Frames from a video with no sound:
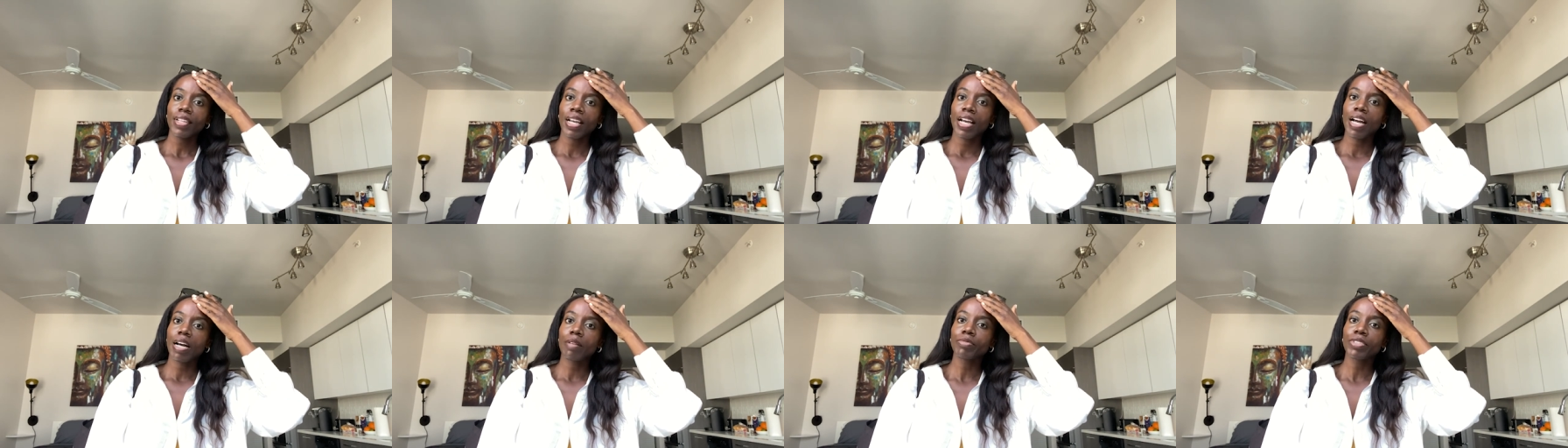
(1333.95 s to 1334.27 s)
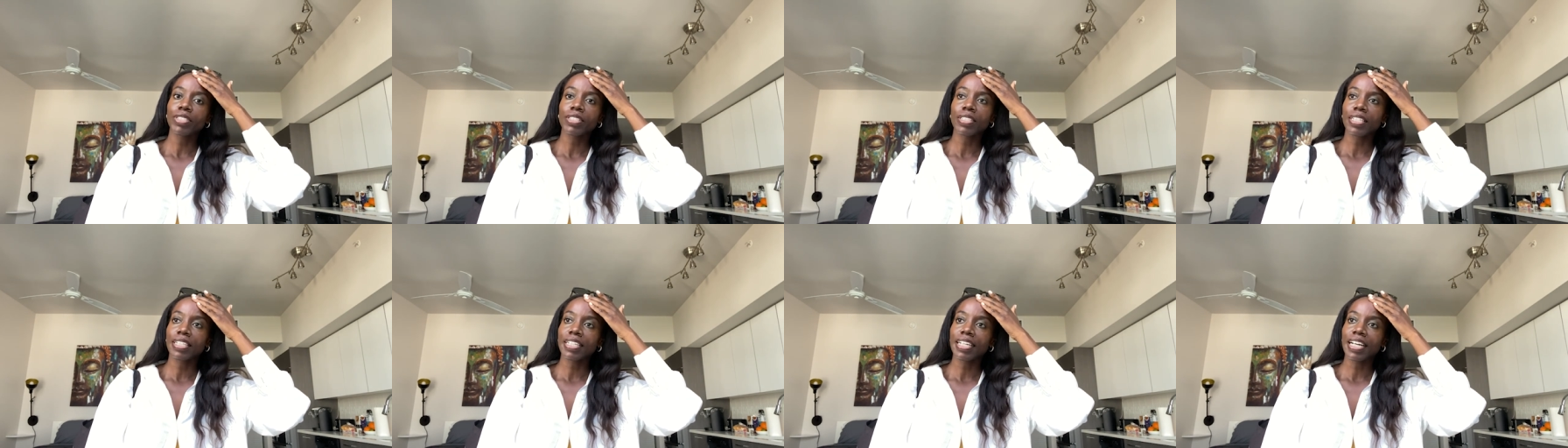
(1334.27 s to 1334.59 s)
I'm
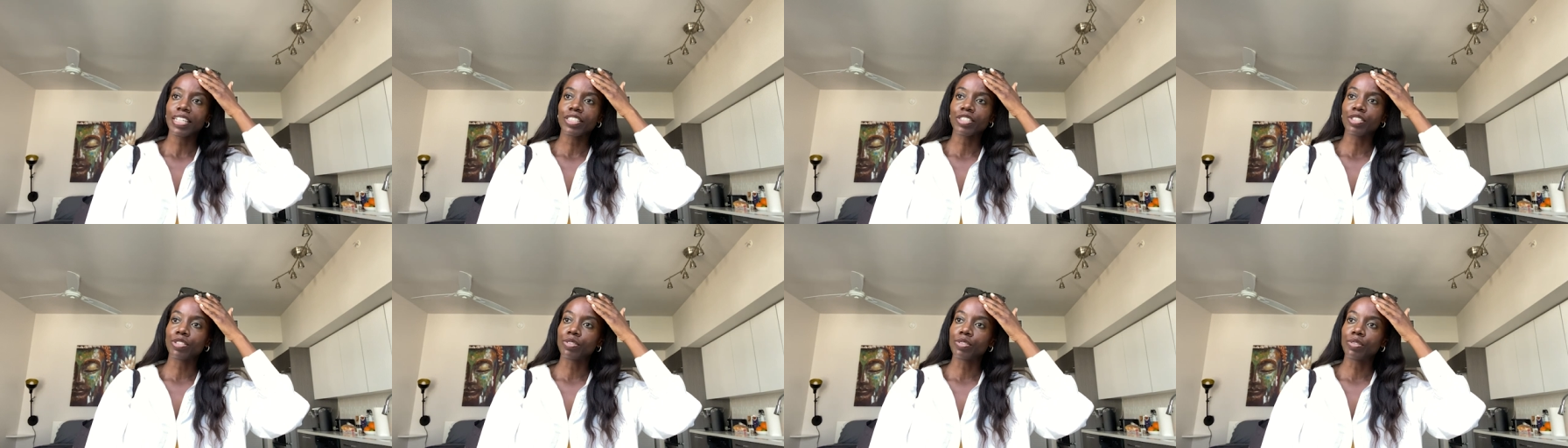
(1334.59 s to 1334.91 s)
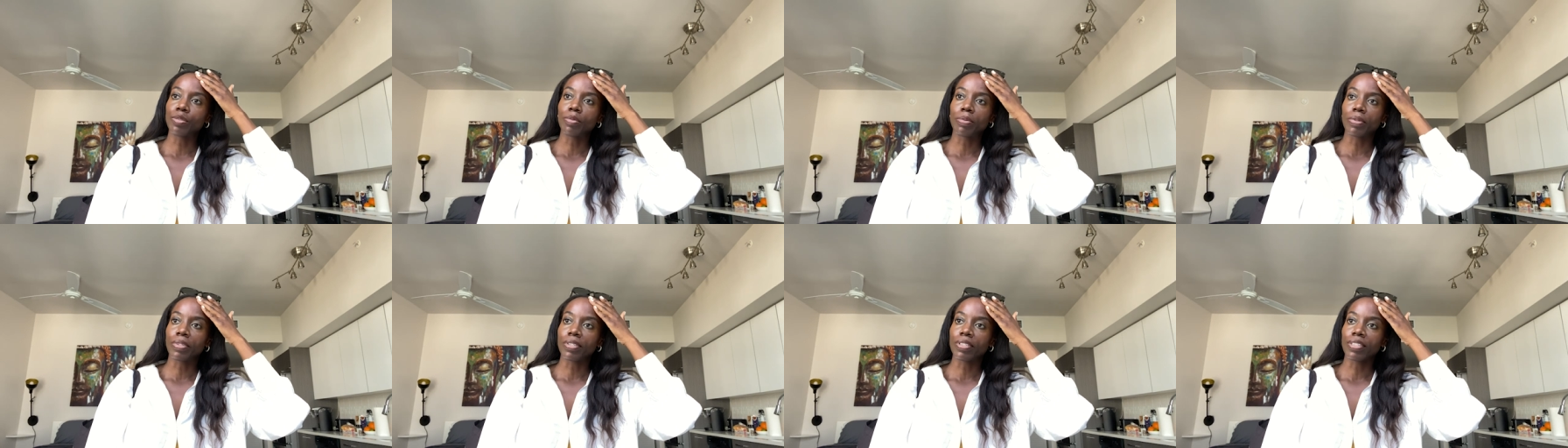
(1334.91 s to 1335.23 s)
just gonna catch an
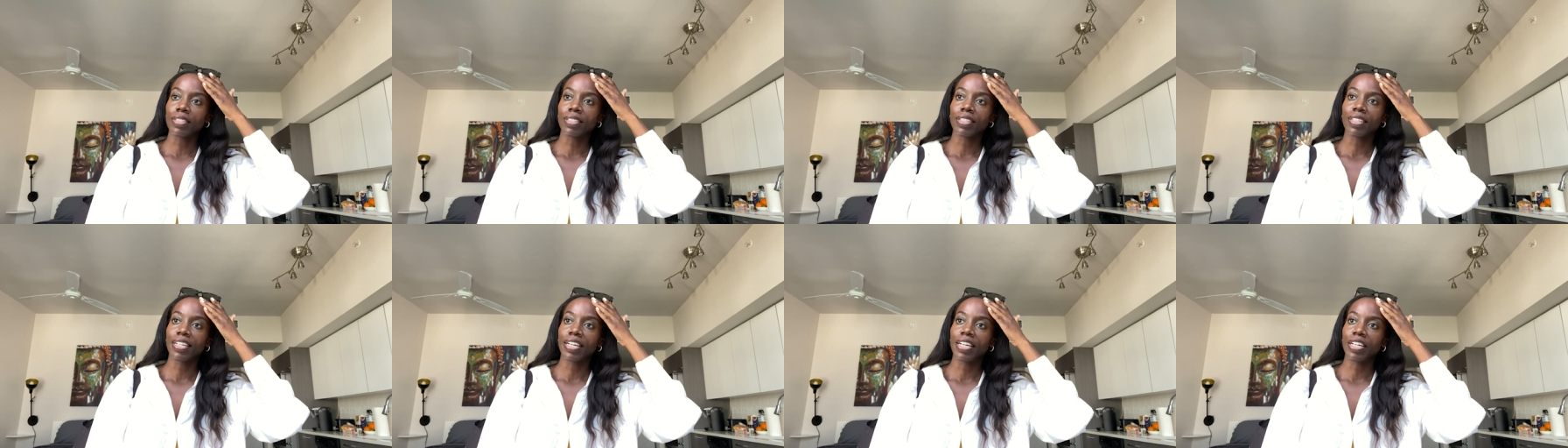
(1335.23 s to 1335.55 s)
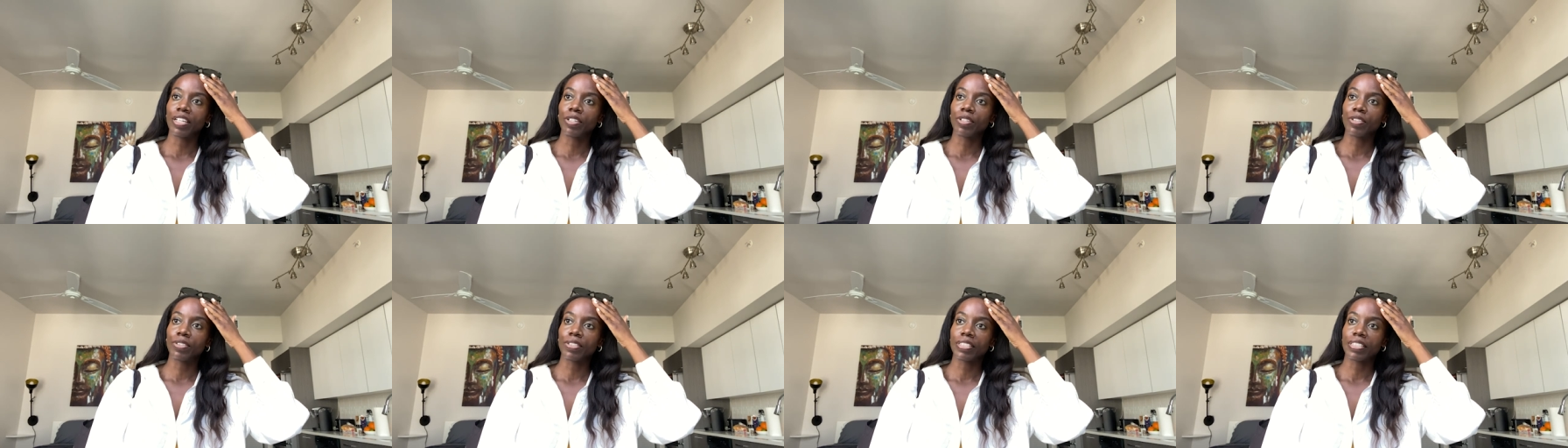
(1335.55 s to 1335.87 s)
Uber and
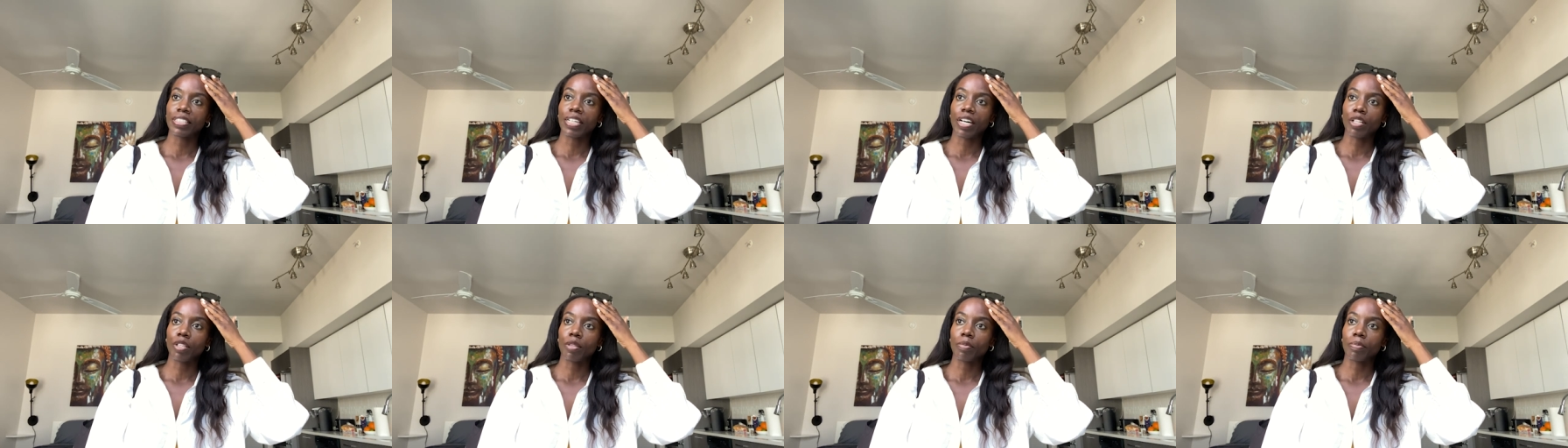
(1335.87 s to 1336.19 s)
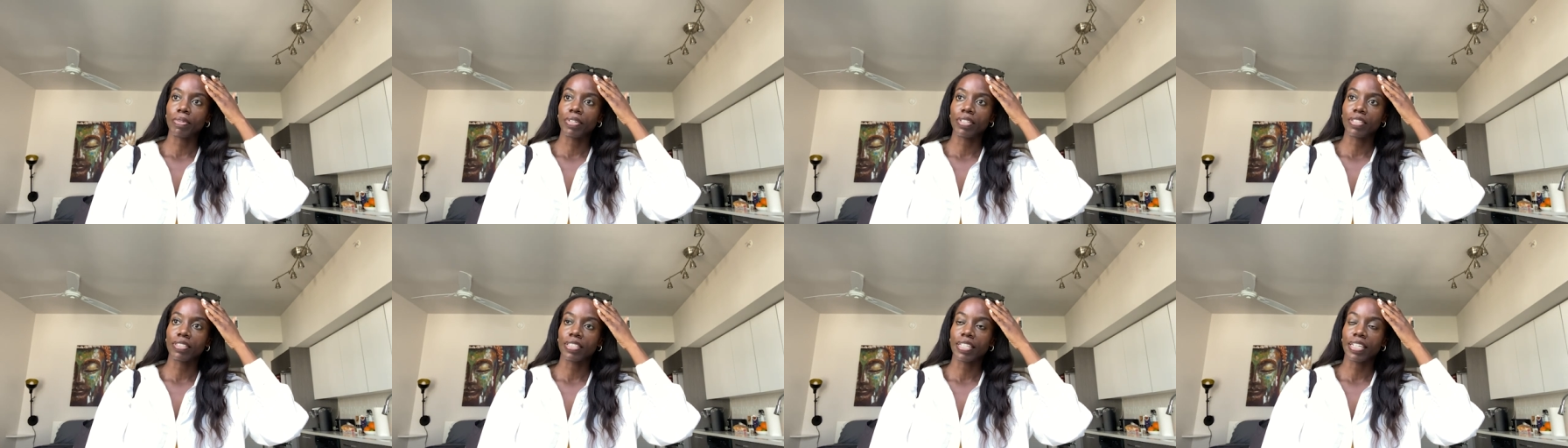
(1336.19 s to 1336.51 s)
go to South
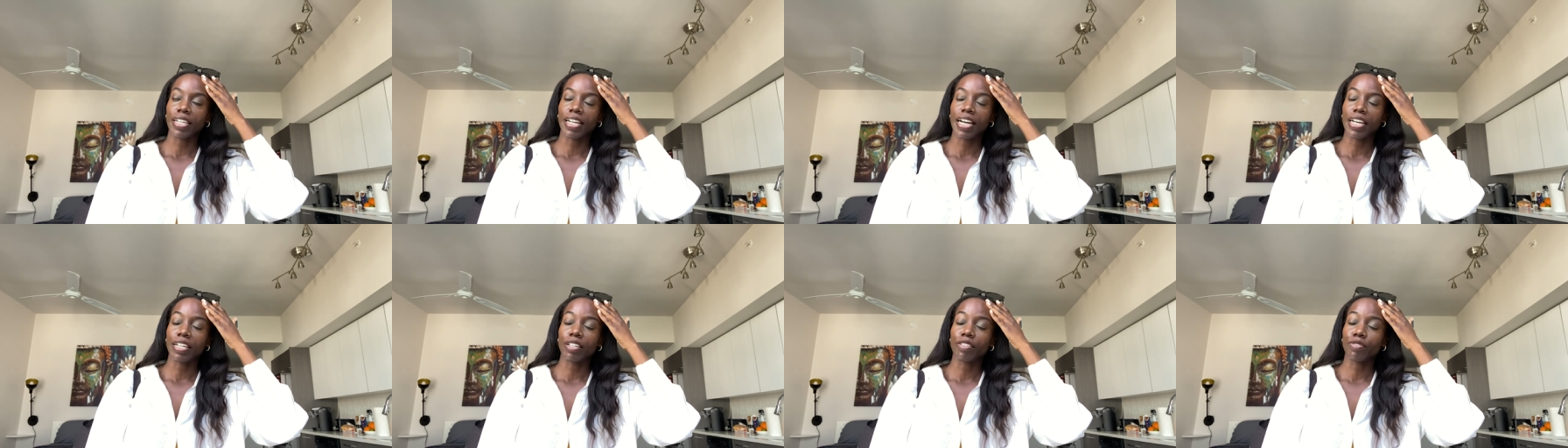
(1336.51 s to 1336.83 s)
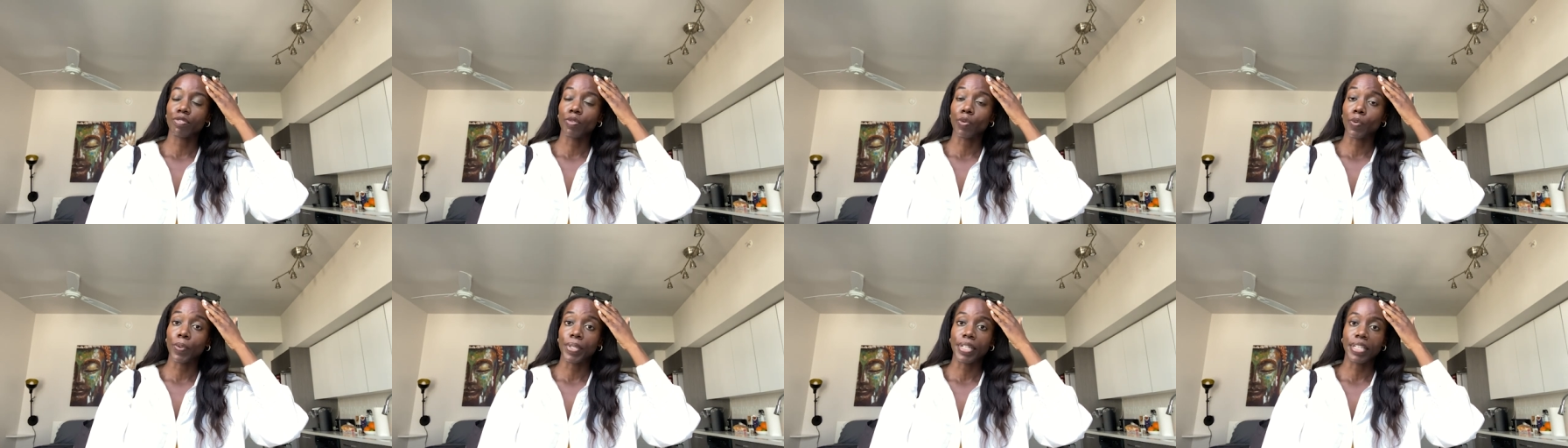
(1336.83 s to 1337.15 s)
Beach and kind of
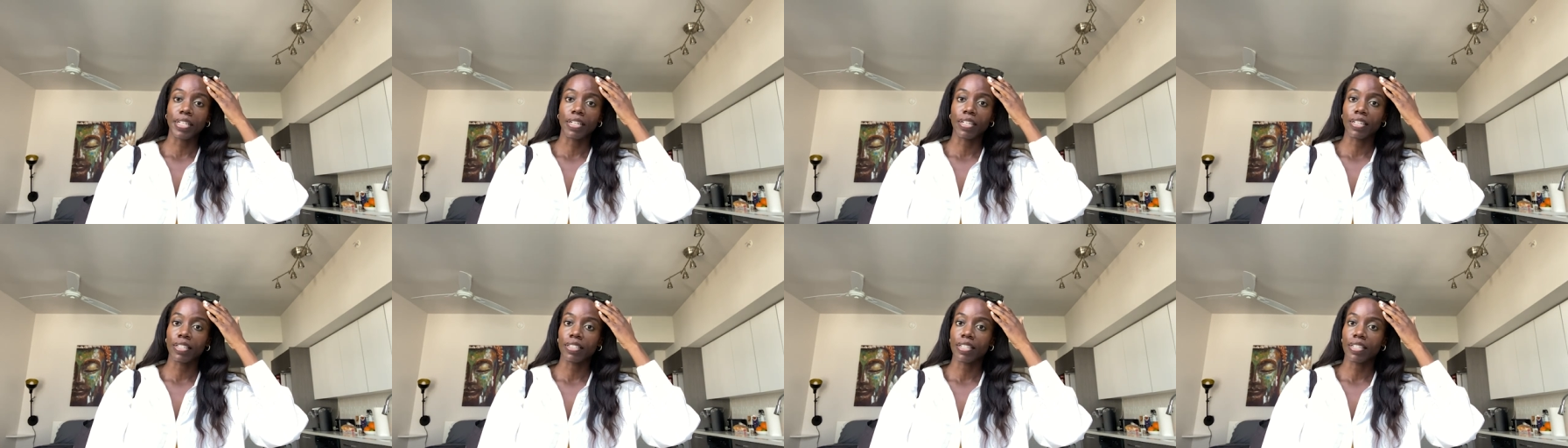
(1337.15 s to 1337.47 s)
wing it,